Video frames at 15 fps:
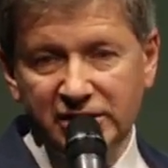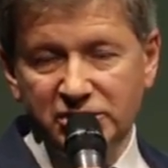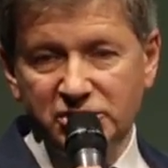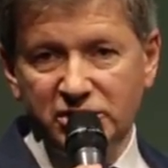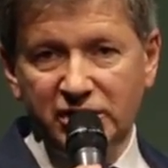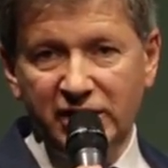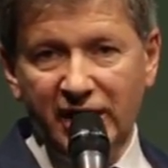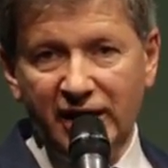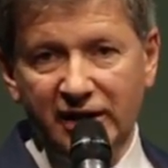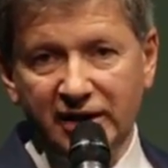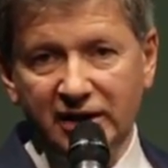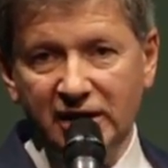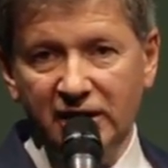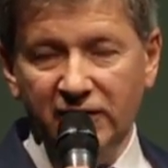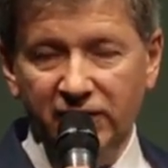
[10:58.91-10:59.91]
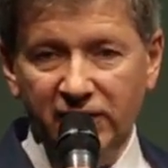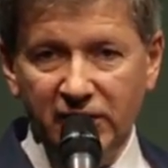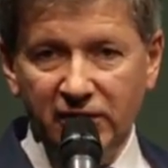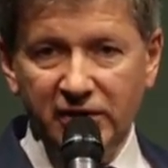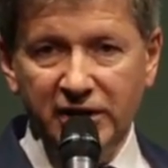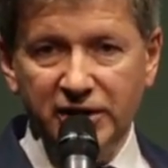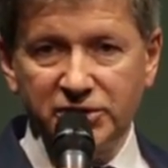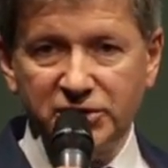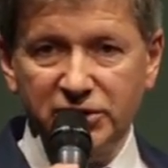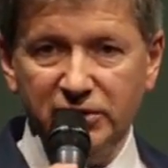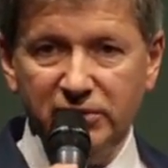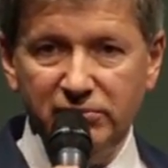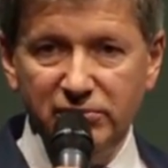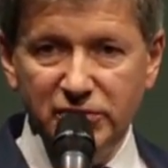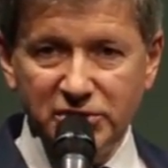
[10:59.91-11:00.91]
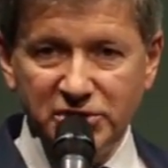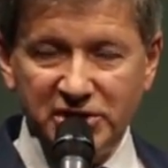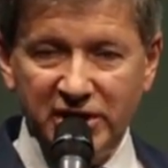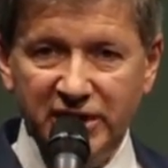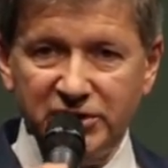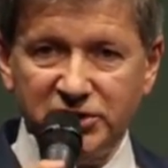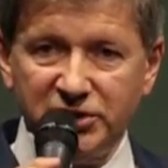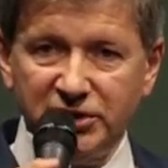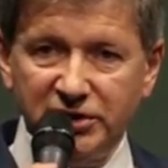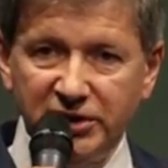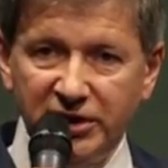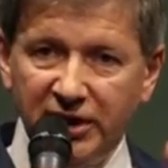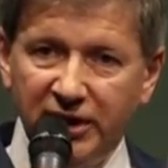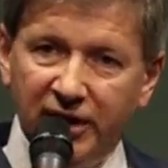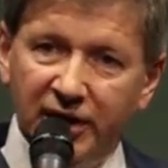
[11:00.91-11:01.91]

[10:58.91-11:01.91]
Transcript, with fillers: genetic variation, mutation,